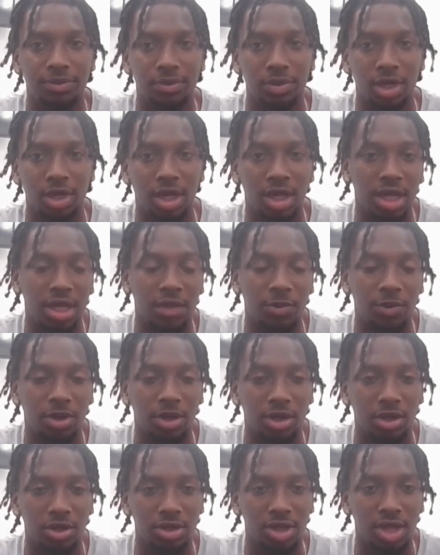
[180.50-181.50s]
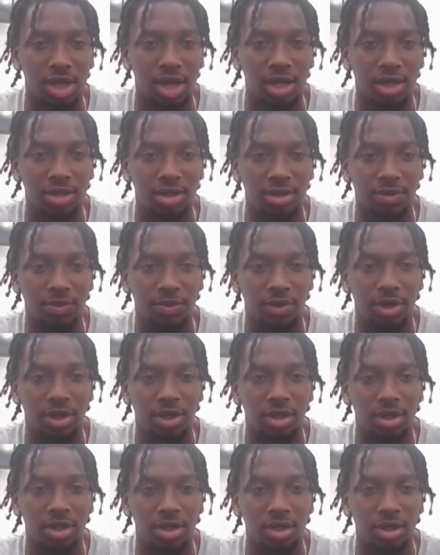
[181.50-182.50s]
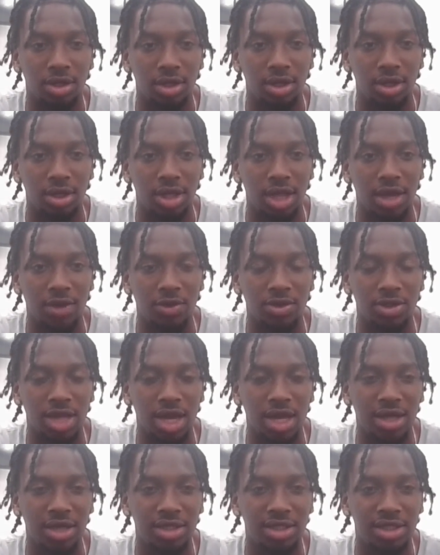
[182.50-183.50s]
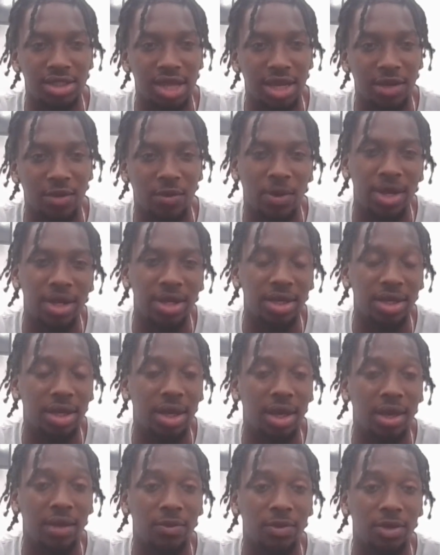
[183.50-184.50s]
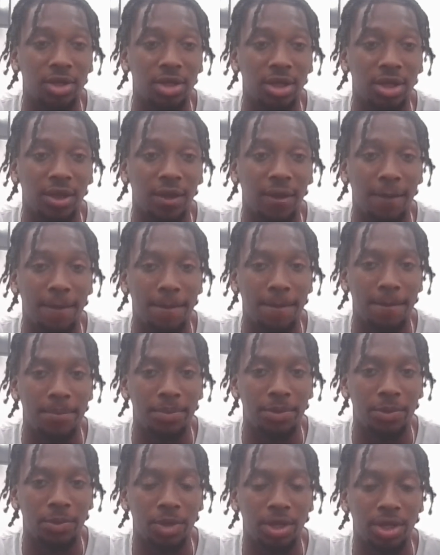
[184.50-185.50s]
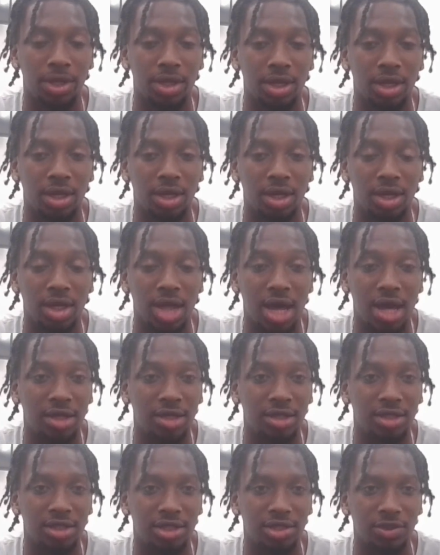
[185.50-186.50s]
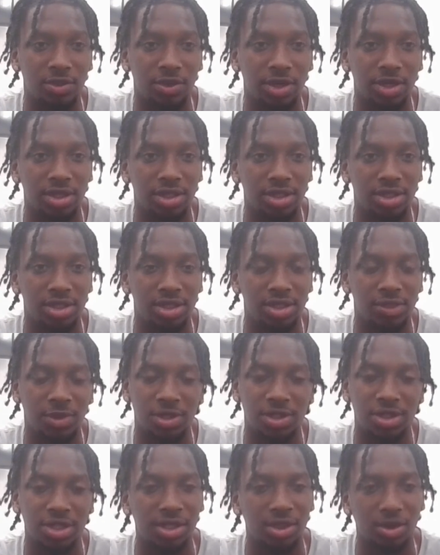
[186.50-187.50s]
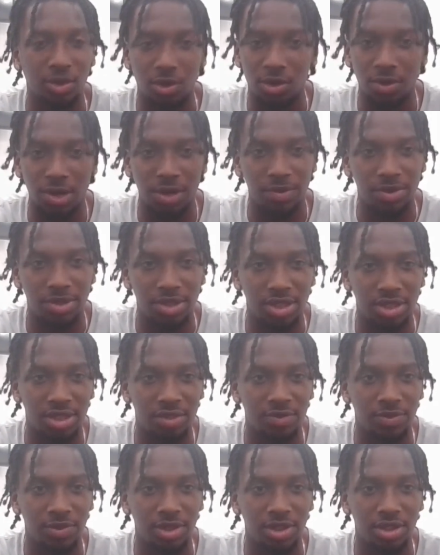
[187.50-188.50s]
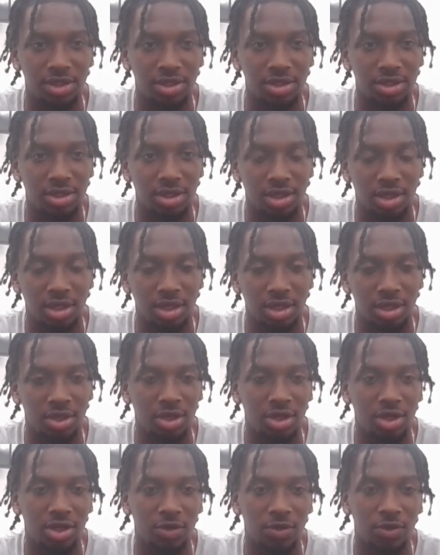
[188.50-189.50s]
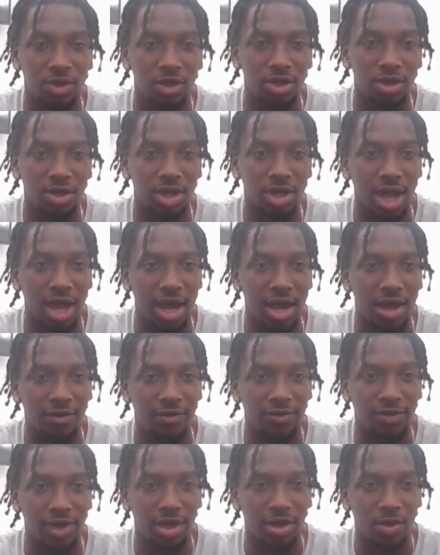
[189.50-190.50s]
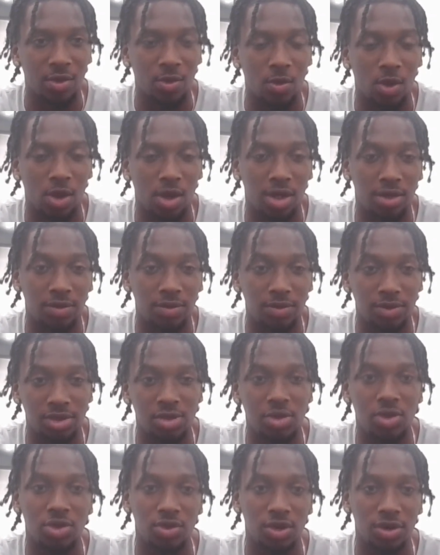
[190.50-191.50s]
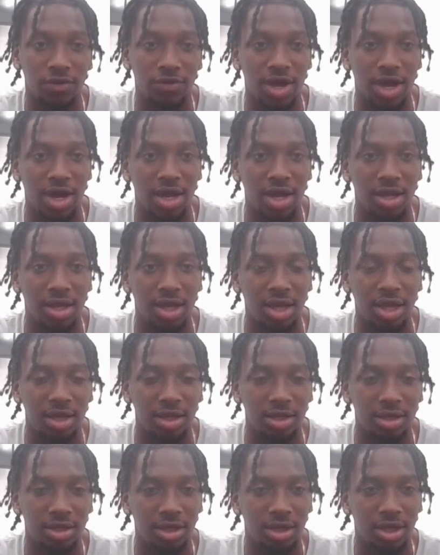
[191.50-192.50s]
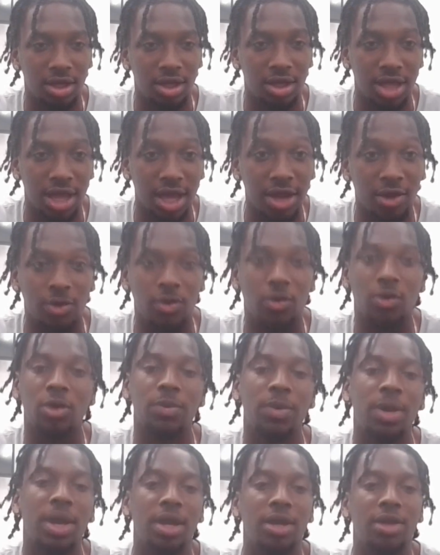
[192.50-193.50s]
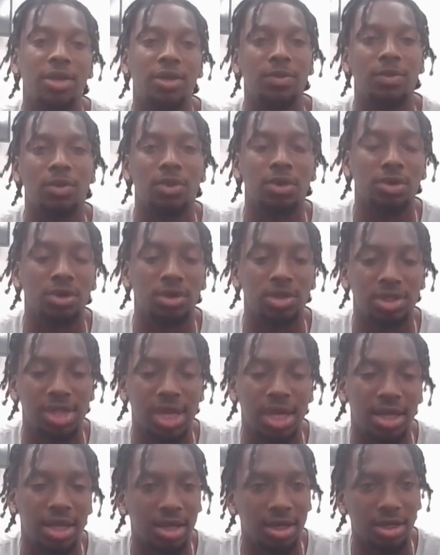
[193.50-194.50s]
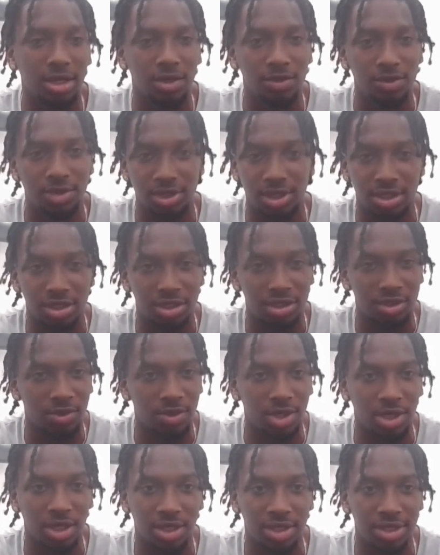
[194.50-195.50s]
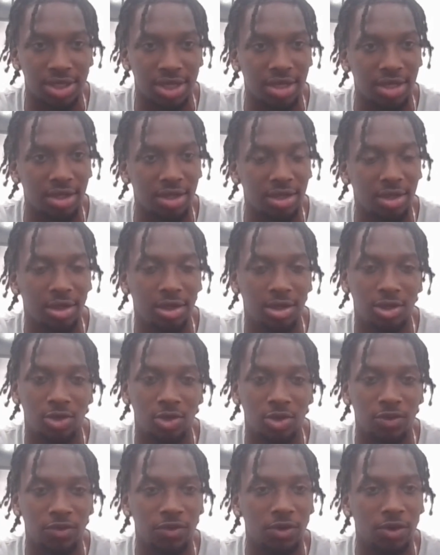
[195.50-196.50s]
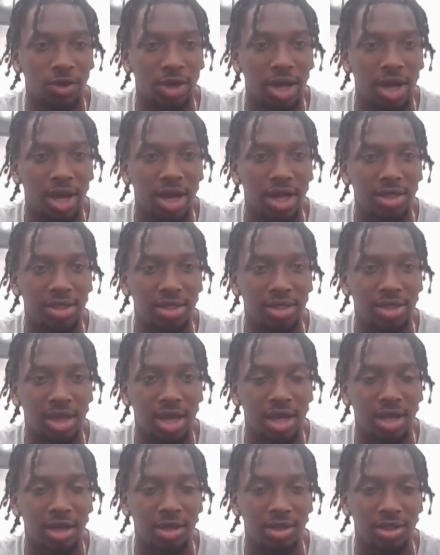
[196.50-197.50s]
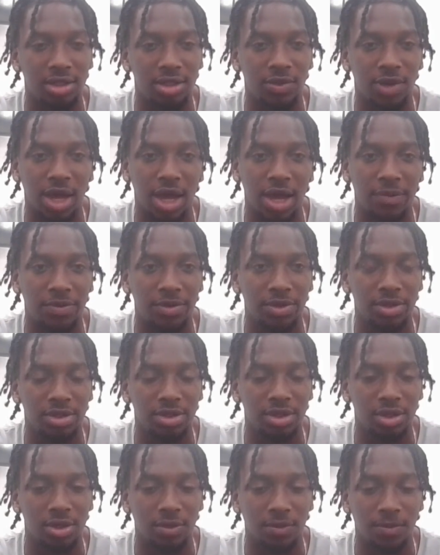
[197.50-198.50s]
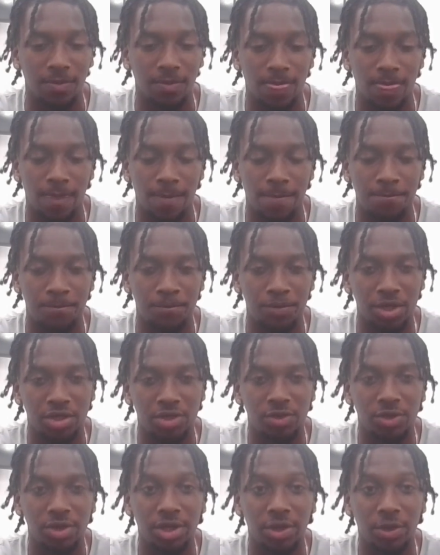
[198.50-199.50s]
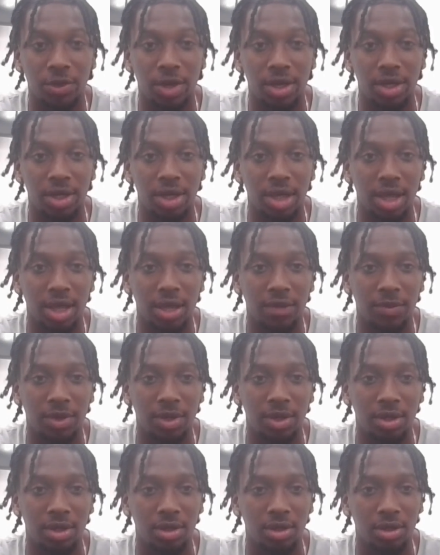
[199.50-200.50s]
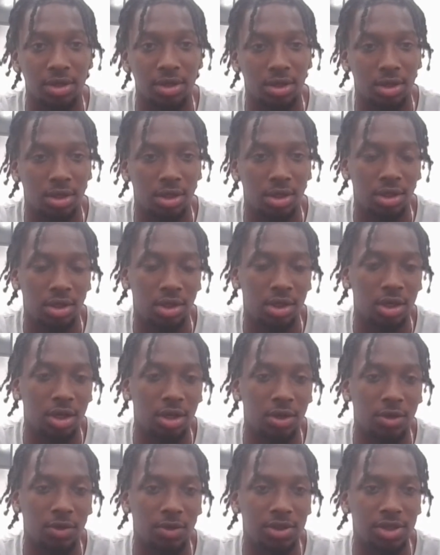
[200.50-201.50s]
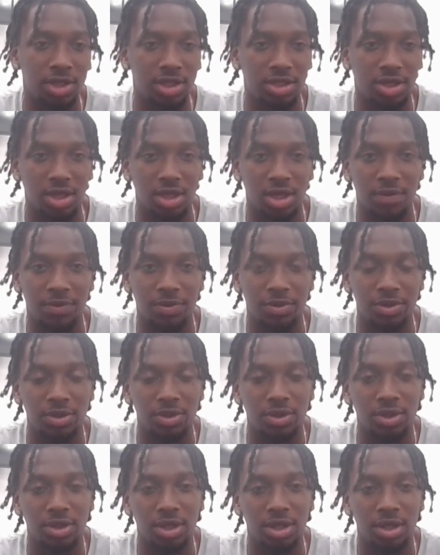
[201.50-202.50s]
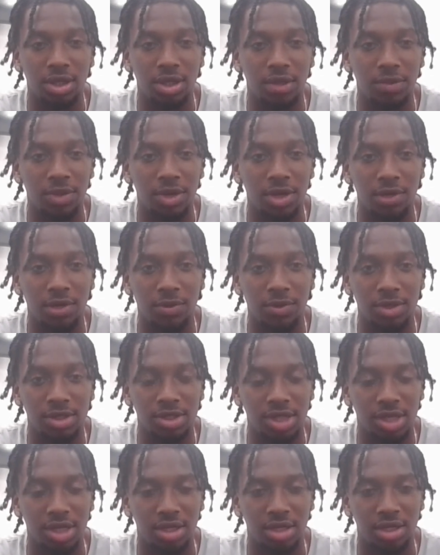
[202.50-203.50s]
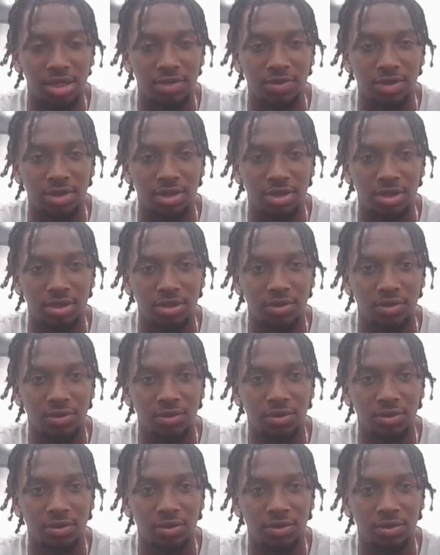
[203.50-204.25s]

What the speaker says: and then with Coach Locks, but yeah, it was kind of just like a waiting game, really, with a lot of situations, especially at the quarterback position, because you can really only have like one. Schools want to find like their quarterback of the portal. It's not like other positions where they can take three, four guys and kind of see what happens. So it was really a waiting game, and once I saw the opportunity, I didn't really second guess myself.